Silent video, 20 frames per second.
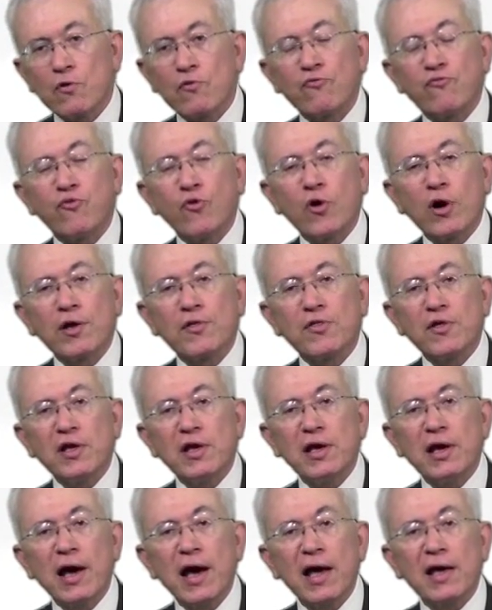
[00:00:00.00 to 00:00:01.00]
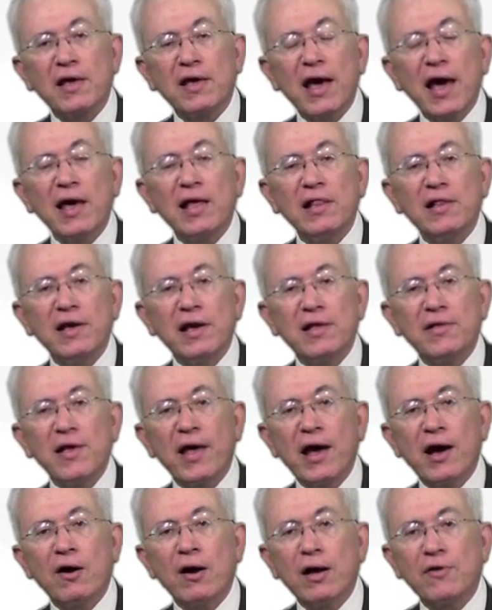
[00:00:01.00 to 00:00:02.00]
For the Hegelian
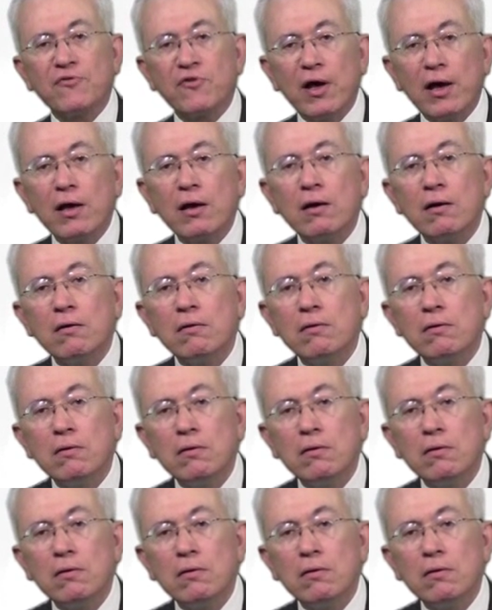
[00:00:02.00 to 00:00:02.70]
heresy,